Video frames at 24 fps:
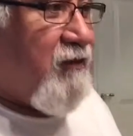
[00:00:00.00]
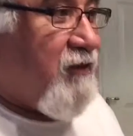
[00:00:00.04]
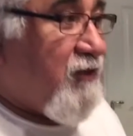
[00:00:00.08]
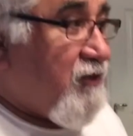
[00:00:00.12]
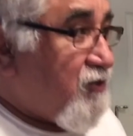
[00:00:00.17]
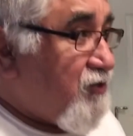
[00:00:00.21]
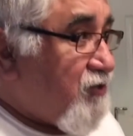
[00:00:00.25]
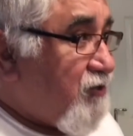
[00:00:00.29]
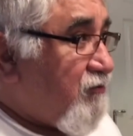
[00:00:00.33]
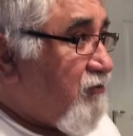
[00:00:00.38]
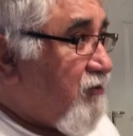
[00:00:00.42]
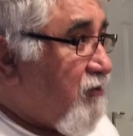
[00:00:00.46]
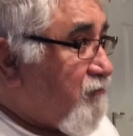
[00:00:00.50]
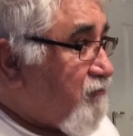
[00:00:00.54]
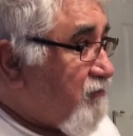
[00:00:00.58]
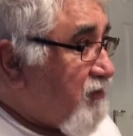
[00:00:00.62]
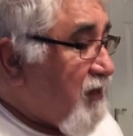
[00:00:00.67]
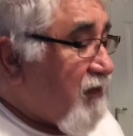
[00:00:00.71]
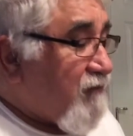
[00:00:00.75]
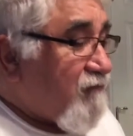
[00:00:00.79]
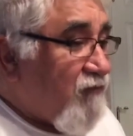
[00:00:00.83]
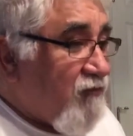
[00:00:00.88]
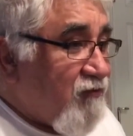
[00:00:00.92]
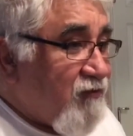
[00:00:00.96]
This year I'm
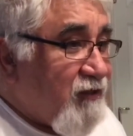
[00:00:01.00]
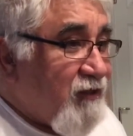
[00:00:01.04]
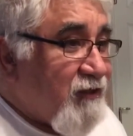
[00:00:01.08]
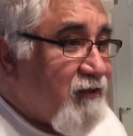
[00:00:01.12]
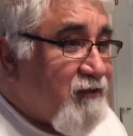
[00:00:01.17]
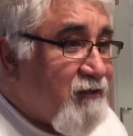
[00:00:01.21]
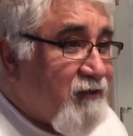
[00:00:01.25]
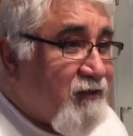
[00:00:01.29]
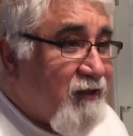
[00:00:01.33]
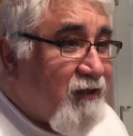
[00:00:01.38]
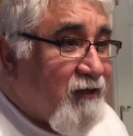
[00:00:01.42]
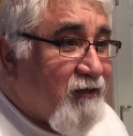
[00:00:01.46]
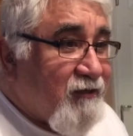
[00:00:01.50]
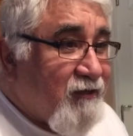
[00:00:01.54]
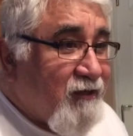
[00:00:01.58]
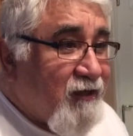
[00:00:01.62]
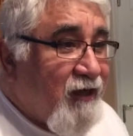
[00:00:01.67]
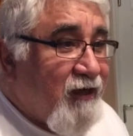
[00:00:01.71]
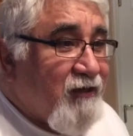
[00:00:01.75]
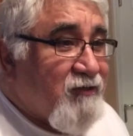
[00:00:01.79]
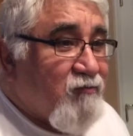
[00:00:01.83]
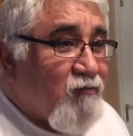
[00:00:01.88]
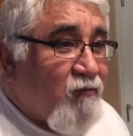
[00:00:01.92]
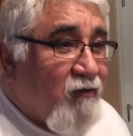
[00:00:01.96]
thankful that
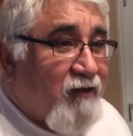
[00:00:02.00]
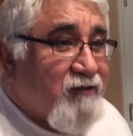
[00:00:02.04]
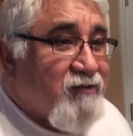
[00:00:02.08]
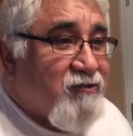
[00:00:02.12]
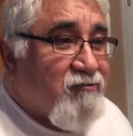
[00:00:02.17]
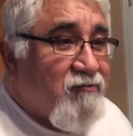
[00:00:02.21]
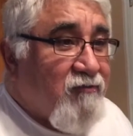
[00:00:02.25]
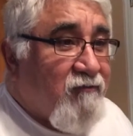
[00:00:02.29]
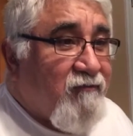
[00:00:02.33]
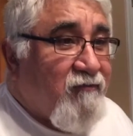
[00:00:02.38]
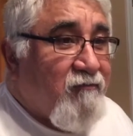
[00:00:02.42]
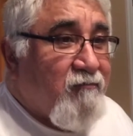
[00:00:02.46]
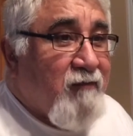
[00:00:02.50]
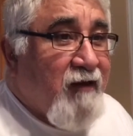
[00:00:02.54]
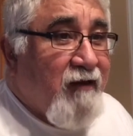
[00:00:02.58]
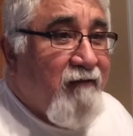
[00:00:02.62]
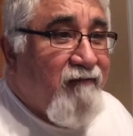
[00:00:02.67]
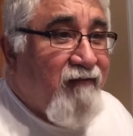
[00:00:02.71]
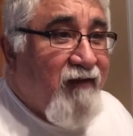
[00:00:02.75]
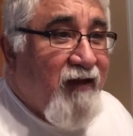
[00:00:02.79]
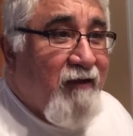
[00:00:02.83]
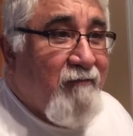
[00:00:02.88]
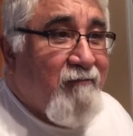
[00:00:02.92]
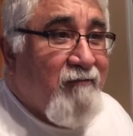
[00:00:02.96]
God's watched over my
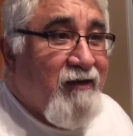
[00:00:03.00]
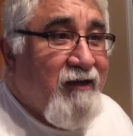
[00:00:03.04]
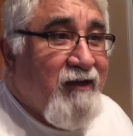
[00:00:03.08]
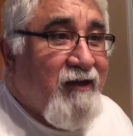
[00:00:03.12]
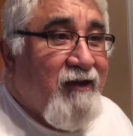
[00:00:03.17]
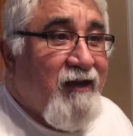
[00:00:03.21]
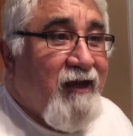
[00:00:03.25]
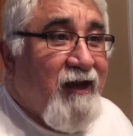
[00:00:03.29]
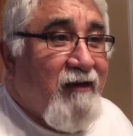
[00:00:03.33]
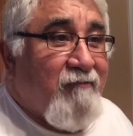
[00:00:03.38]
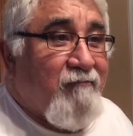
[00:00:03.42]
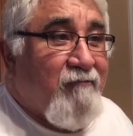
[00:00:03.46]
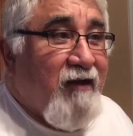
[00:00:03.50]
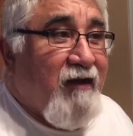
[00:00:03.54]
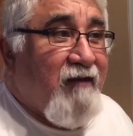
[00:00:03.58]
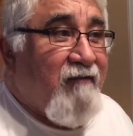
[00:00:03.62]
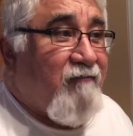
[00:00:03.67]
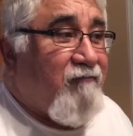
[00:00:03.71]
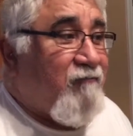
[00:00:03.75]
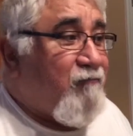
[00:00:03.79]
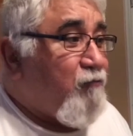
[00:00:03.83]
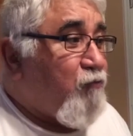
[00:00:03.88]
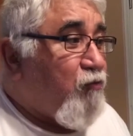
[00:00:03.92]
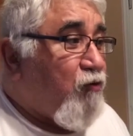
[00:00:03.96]
family and my
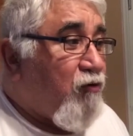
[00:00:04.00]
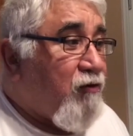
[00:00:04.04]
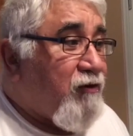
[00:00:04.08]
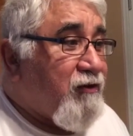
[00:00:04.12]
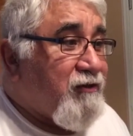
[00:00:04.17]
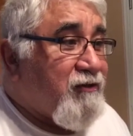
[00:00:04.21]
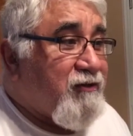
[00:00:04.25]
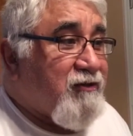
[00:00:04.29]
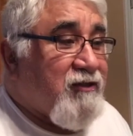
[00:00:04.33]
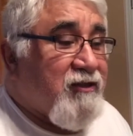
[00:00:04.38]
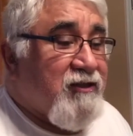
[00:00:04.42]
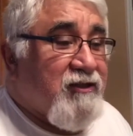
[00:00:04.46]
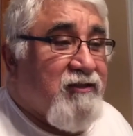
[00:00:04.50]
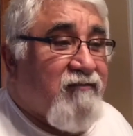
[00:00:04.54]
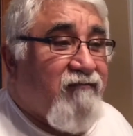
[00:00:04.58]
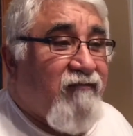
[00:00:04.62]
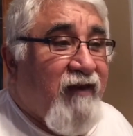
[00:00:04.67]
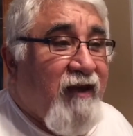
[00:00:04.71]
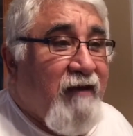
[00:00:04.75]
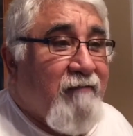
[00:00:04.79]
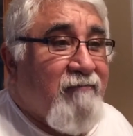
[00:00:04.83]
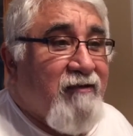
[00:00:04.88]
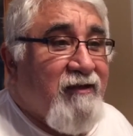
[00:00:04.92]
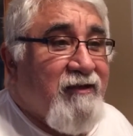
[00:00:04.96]
boys'
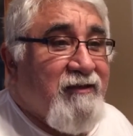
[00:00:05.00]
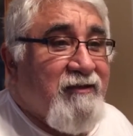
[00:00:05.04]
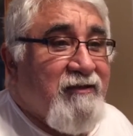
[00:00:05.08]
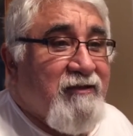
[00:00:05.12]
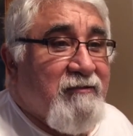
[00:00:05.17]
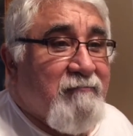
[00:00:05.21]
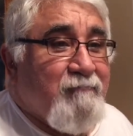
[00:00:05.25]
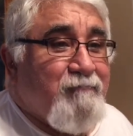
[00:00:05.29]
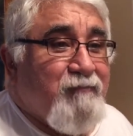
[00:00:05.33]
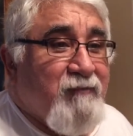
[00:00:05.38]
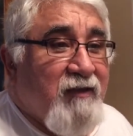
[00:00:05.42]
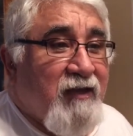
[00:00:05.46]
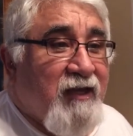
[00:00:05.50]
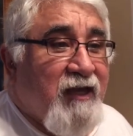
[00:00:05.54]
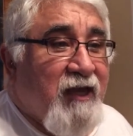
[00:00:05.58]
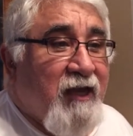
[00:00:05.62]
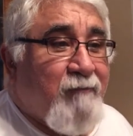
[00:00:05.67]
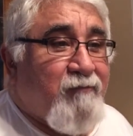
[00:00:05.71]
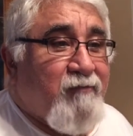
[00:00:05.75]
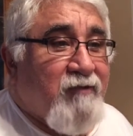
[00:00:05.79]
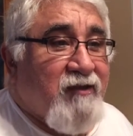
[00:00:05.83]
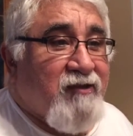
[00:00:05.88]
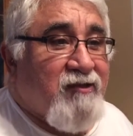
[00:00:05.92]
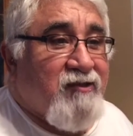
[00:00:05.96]
families and
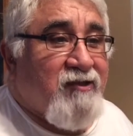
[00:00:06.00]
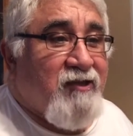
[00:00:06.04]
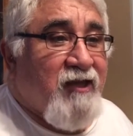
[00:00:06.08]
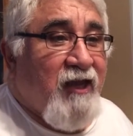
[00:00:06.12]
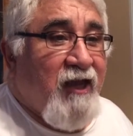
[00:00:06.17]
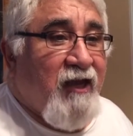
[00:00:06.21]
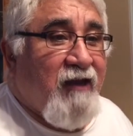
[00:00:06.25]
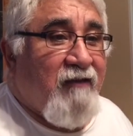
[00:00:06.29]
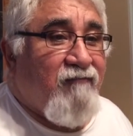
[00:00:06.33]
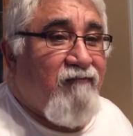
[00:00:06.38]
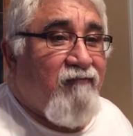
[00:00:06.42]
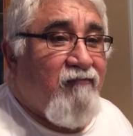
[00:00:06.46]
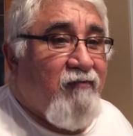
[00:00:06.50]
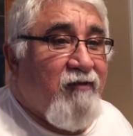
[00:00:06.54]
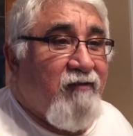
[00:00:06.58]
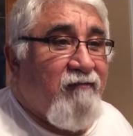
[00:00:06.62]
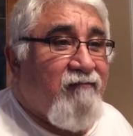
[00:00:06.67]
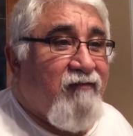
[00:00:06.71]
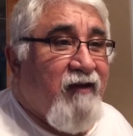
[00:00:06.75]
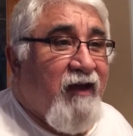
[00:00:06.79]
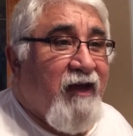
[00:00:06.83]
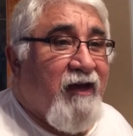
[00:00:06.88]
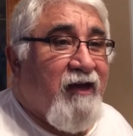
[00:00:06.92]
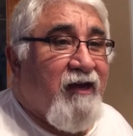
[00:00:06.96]
kept us safe. We've
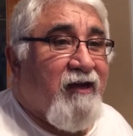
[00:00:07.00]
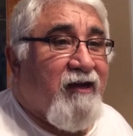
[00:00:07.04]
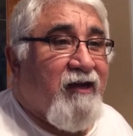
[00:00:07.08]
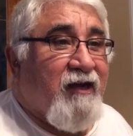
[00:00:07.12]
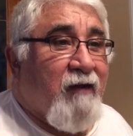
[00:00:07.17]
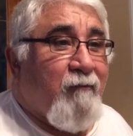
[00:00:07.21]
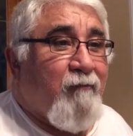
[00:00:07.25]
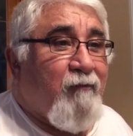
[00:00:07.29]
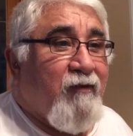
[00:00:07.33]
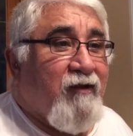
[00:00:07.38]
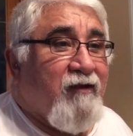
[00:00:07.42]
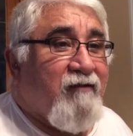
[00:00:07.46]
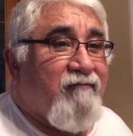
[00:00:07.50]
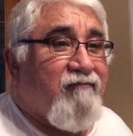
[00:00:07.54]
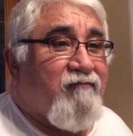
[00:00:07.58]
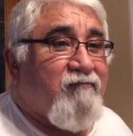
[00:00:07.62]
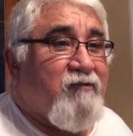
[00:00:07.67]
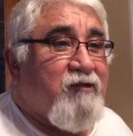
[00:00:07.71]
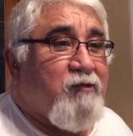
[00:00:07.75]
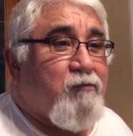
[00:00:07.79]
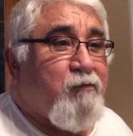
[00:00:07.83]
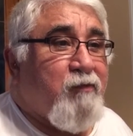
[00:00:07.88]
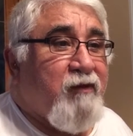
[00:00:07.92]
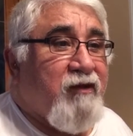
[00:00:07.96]
had a couple of
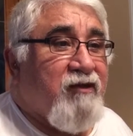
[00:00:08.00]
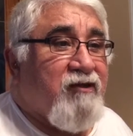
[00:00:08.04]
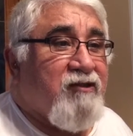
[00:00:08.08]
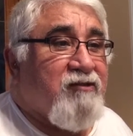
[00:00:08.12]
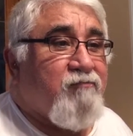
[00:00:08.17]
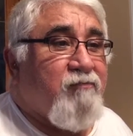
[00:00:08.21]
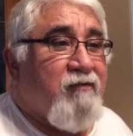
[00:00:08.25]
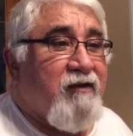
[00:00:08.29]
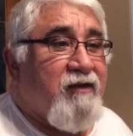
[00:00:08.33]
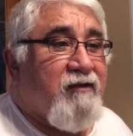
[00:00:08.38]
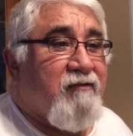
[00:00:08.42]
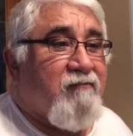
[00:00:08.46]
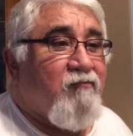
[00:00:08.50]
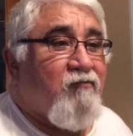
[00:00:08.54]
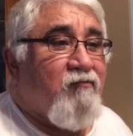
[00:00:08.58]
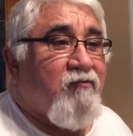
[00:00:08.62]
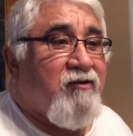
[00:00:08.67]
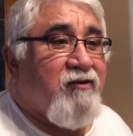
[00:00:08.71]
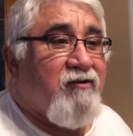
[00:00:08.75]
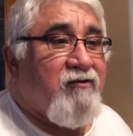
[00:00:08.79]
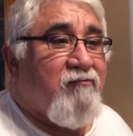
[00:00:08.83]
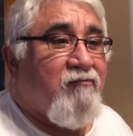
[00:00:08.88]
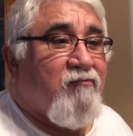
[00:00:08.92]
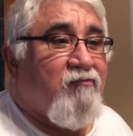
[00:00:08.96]
spills, but
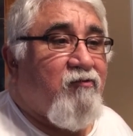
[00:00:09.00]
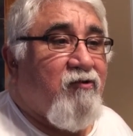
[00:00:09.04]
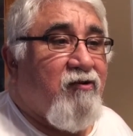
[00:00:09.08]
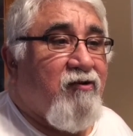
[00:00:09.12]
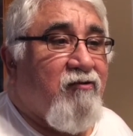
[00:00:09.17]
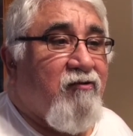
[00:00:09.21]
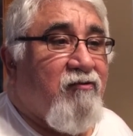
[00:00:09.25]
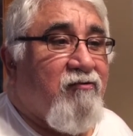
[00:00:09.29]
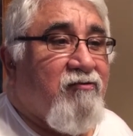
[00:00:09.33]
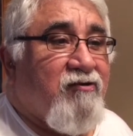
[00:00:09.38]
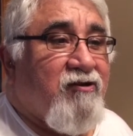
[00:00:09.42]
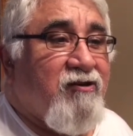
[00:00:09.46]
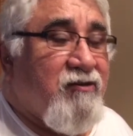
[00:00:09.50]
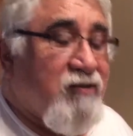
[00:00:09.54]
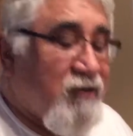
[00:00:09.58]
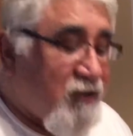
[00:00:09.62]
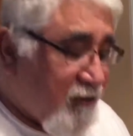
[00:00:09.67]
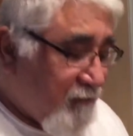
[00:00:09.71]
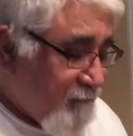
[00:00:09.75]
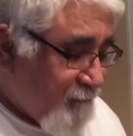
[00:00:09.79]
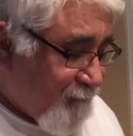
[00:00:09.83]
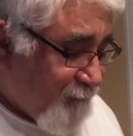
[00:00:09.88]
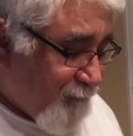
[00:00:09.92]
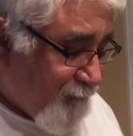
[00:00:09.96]
we're all
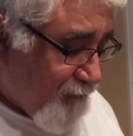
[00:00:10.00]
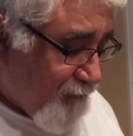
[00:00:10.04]
good.